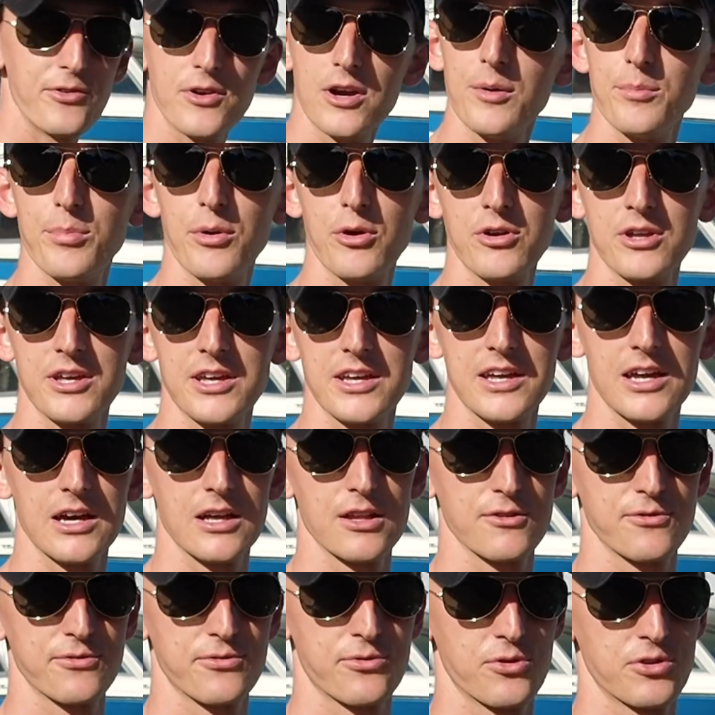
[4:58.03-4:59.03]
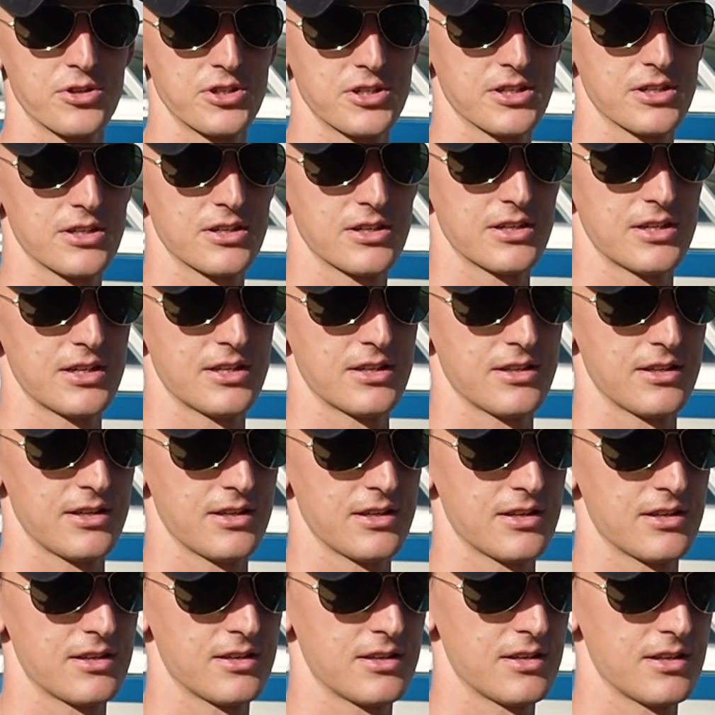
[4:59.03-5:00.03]
you're out boating in California
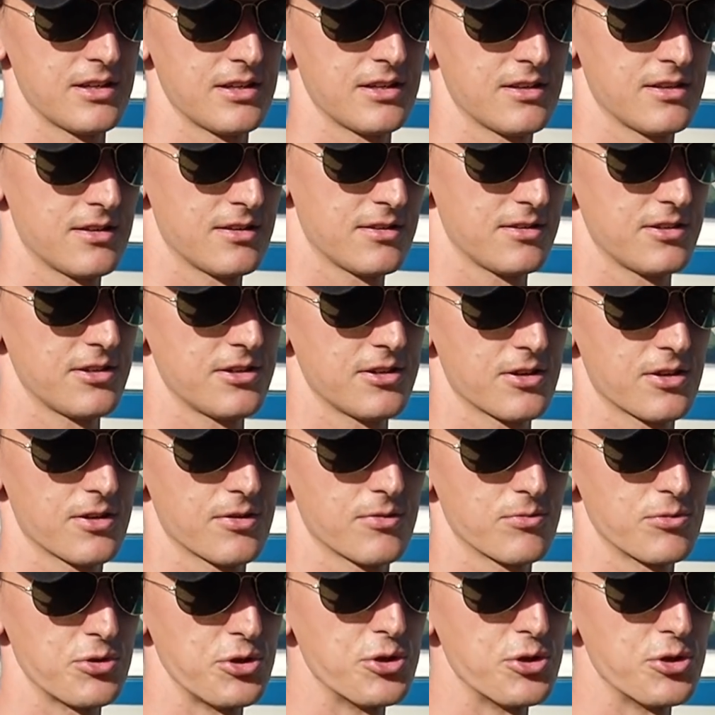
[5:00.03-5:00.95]
and you know,